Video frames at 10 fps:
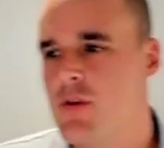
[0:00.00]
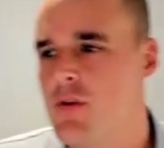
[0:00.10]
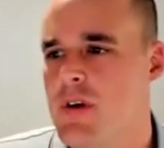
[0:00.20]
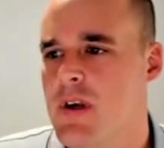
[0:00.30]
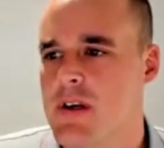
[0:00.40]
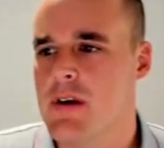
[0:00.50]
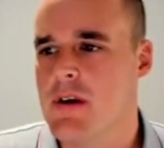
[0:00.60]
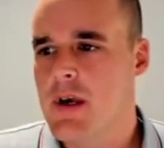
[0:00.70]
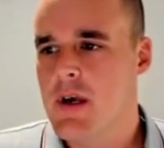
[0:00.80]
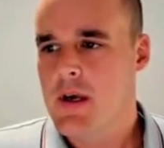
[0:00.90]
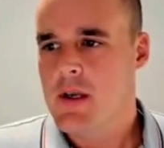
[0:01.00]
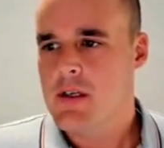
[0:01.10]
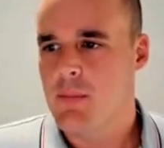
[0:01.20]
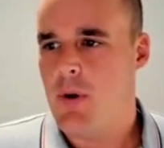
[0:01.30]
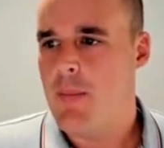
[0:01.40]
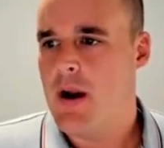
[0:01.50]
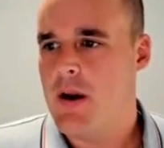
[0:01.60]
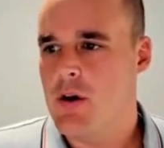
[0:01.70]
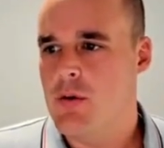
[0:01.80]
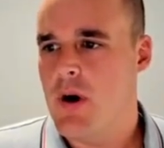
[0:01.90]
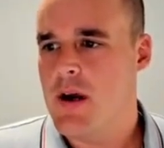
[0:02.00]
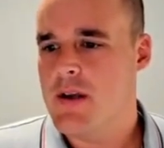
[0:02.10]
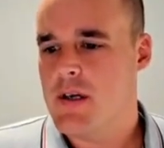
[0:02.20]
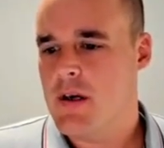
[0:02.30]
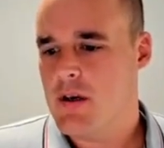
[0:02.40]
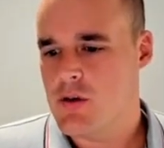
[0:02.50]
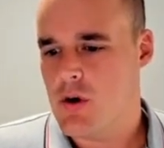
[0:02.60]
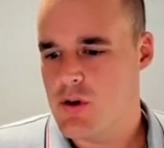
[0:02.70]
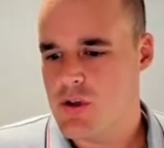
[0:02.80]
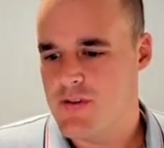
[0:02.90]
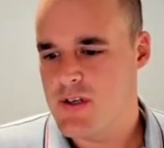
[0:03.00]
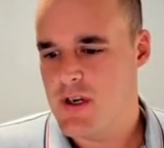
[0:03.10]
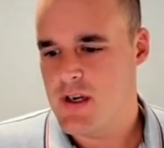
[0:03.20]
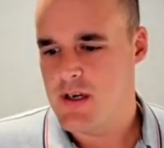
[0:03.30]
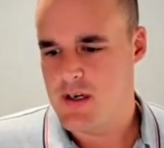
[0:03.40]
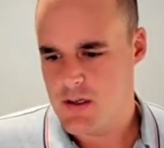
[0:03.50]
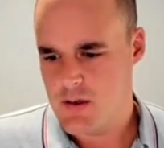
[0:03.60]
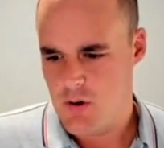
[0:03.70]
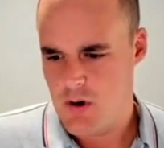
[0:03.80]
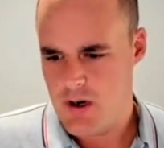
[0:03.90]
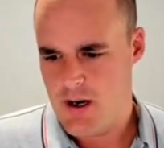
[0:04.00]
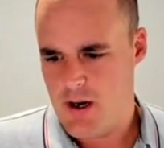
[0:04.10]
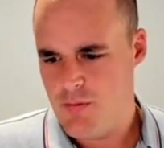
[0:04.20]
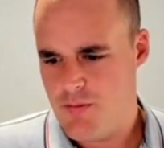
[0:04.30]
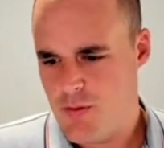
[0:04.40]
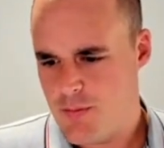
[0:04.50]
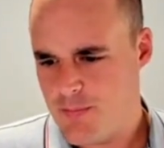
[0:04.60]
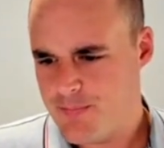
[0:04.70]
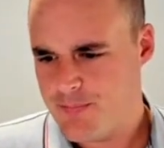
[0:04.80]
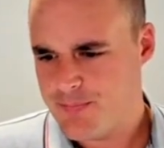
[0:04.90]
if you do need to pop out a new browser. Control Shift T is quite helpful.